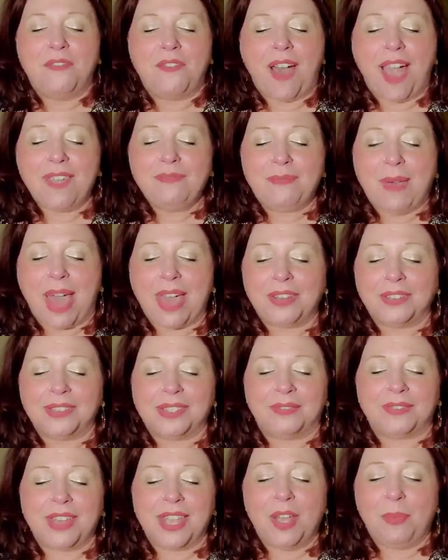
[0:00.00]
five
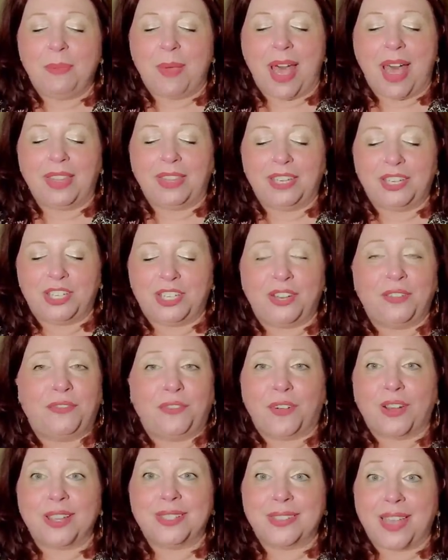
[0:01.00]
bottles of nail polish
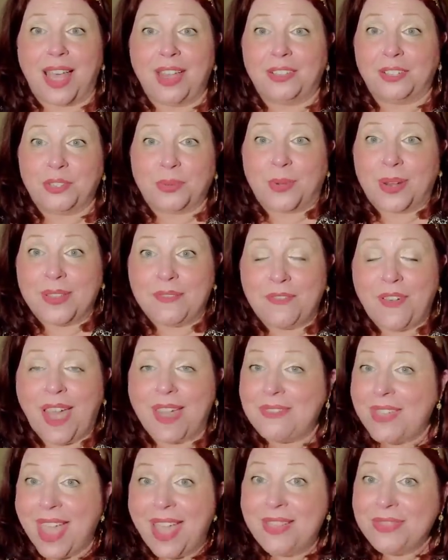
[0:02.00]
for
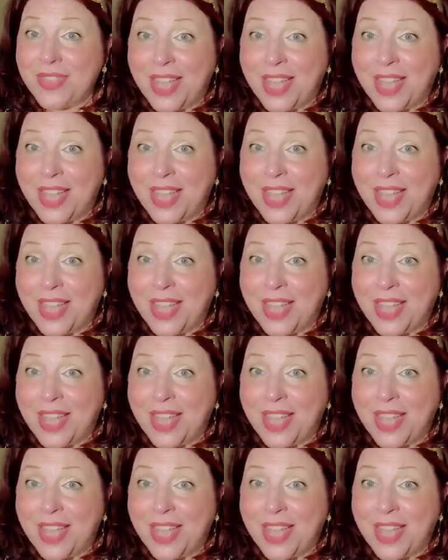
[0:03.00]
$1.25.